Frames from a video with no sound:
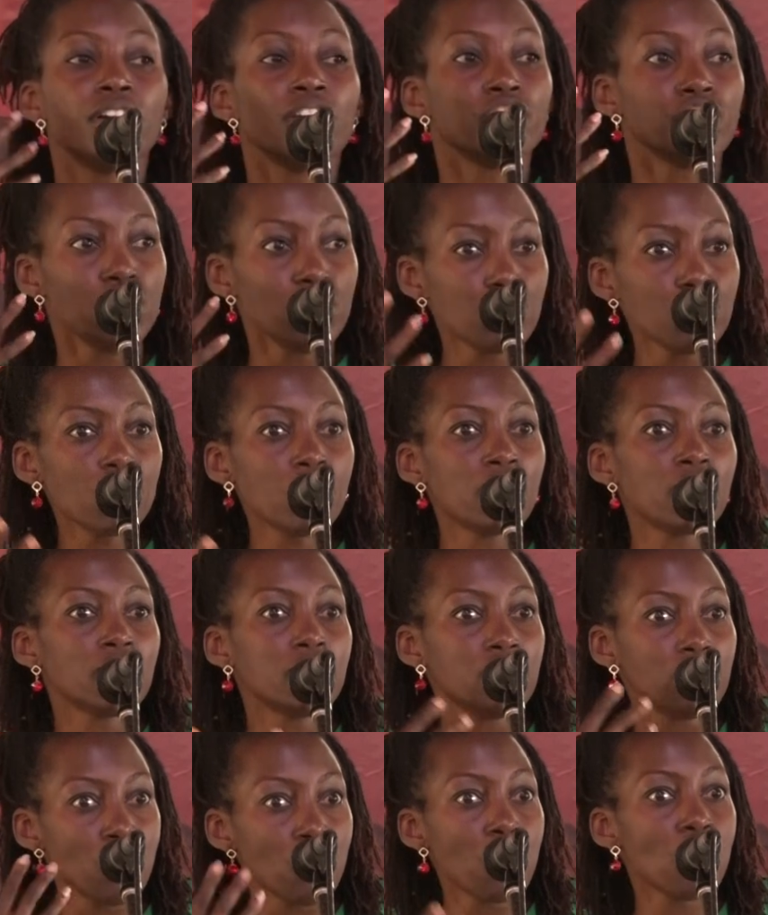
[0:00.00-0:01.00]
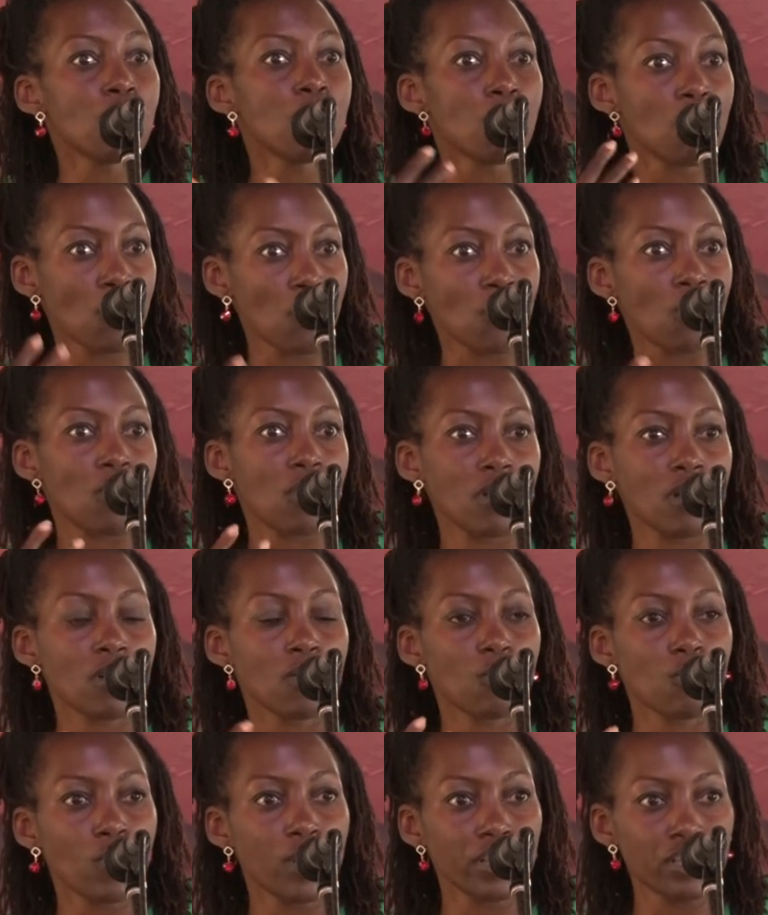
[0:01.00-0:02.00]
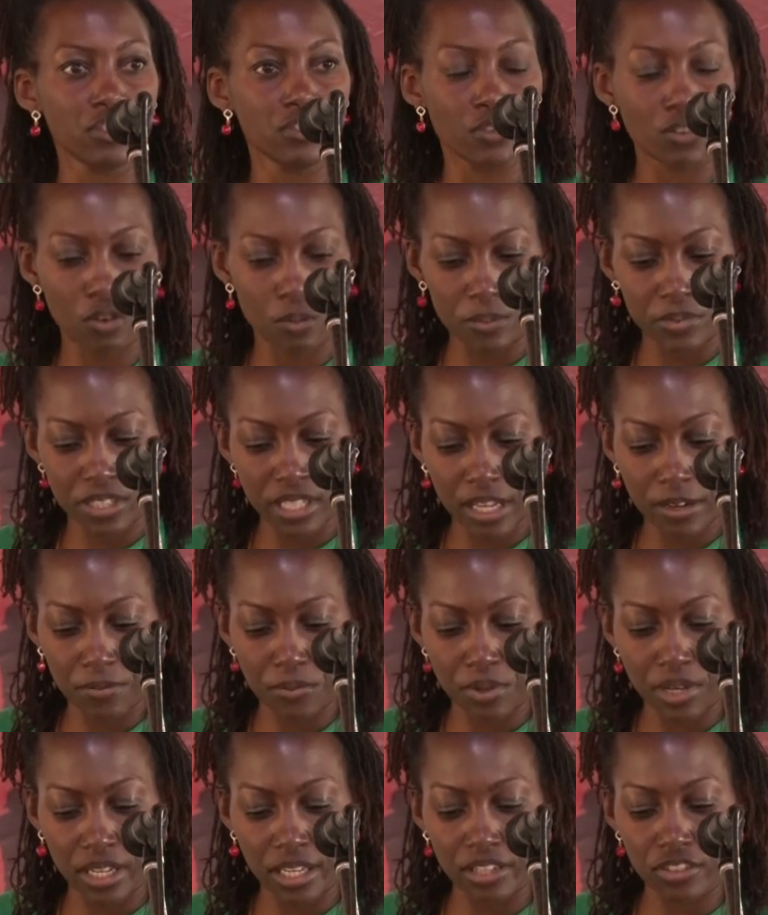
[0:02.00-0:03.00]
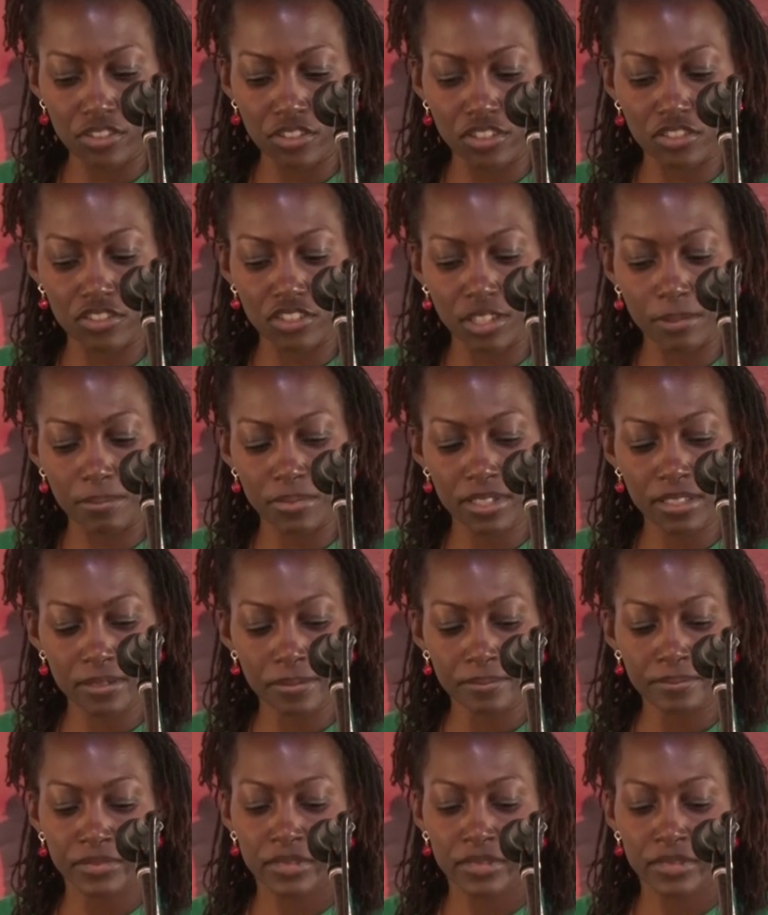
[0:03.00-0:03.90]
you will know more when you observe relationships.